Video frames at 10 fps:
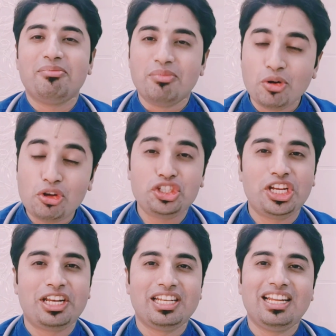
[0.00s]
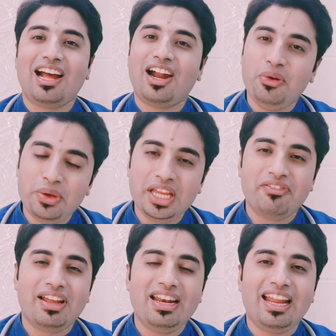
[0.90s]
most children are doing
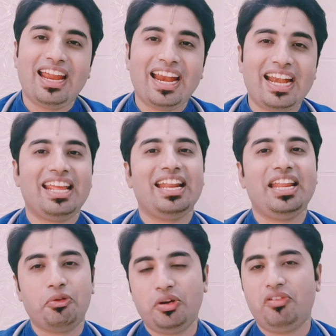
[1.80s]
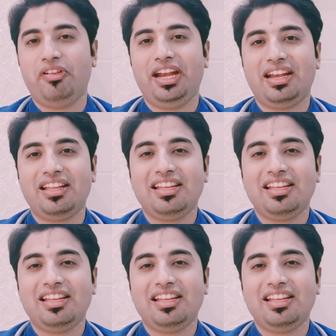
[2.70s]
well and gaining good weight.